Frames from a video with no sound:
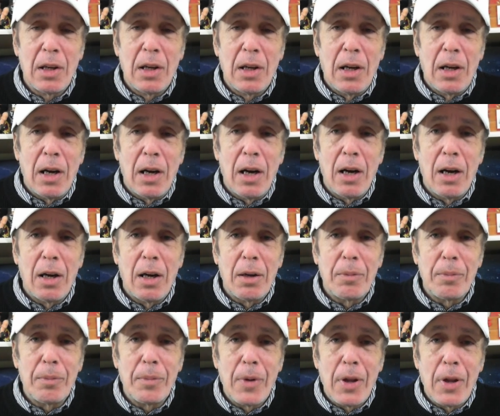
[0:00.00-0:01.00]

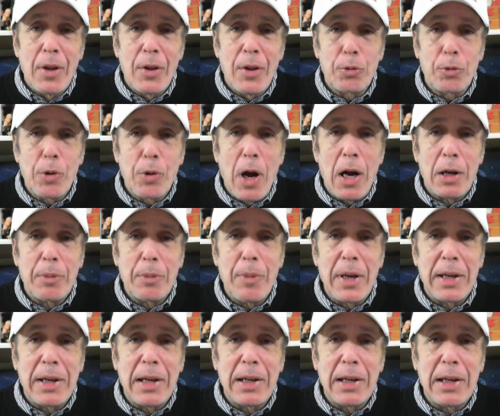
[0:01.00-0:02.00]
The Rock
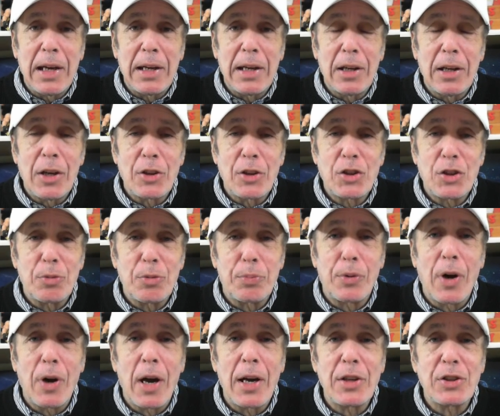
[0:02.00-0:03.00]
making a
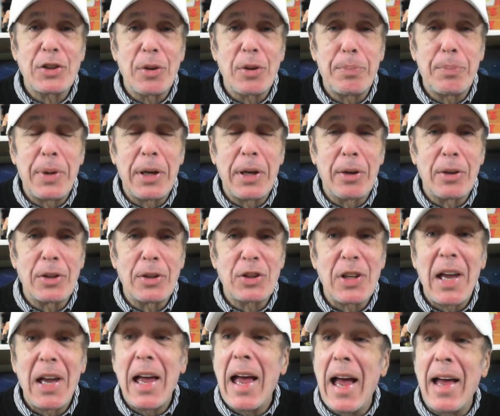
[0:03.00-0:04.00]
surprise appearance,
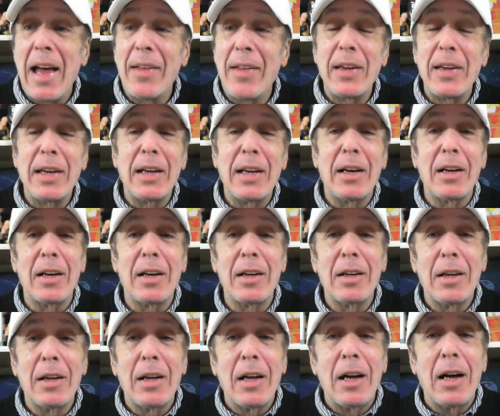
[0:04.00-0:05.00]
and the
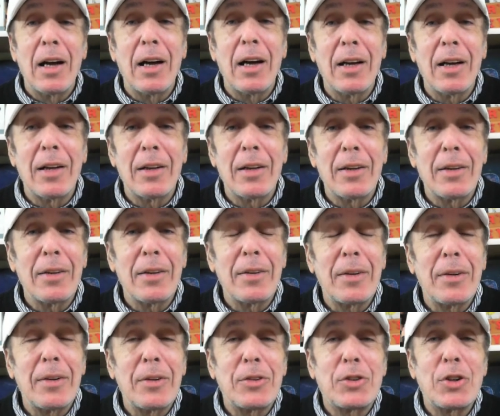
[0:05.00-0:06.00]

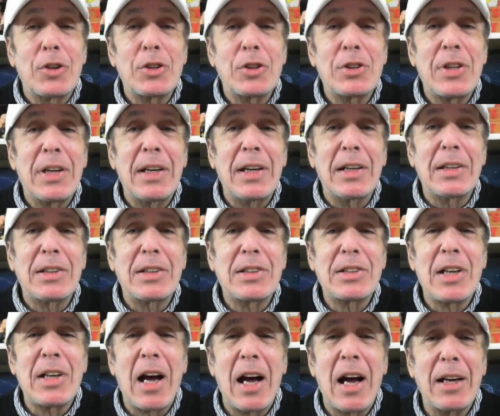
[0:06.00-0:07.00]
just the
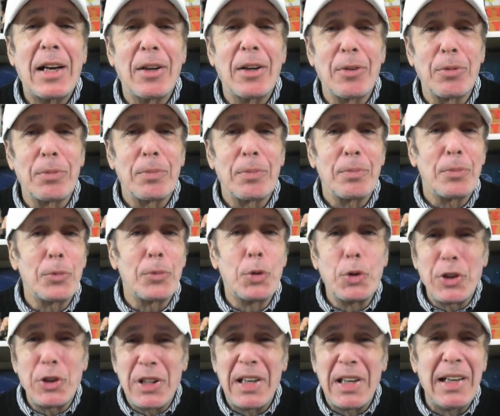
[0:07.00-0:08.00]
entire
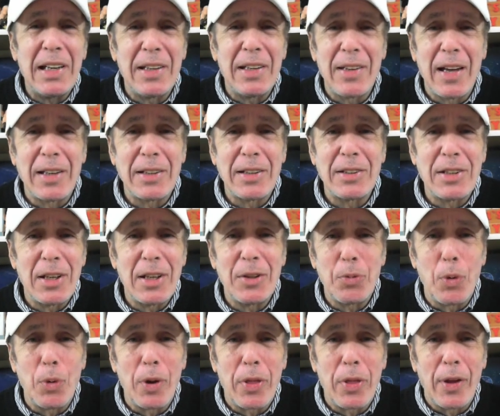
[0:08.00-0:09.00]
routine that he did
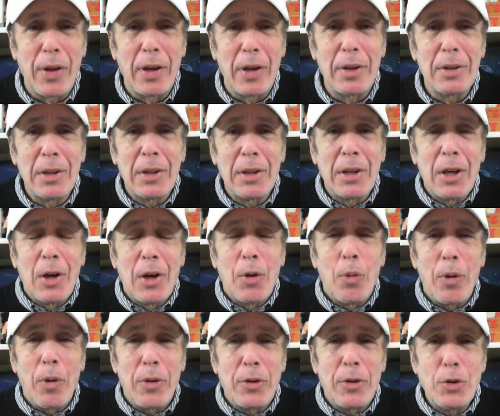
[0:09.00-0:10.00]

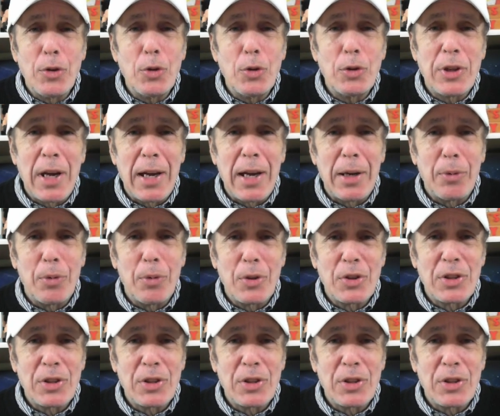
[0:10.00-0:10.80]
with New Day was